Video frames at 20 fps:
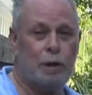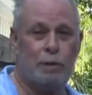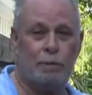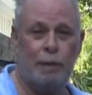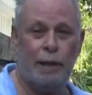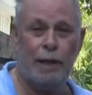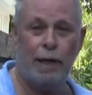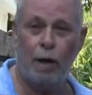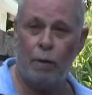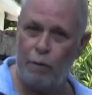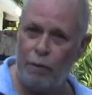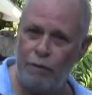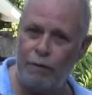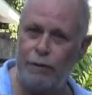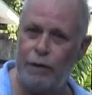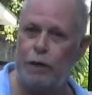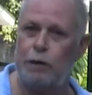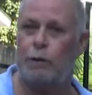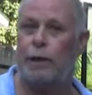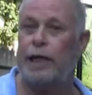to speed on
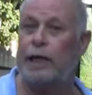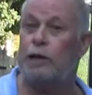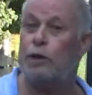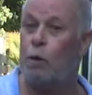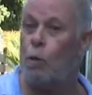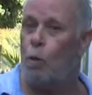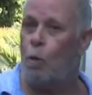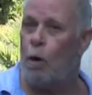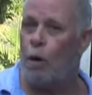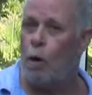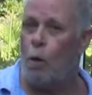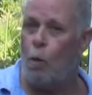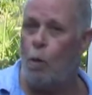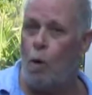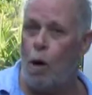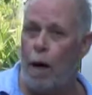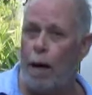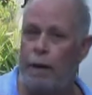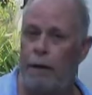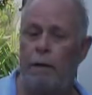refrigeration
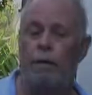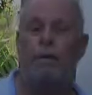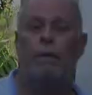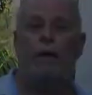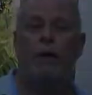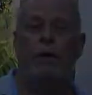101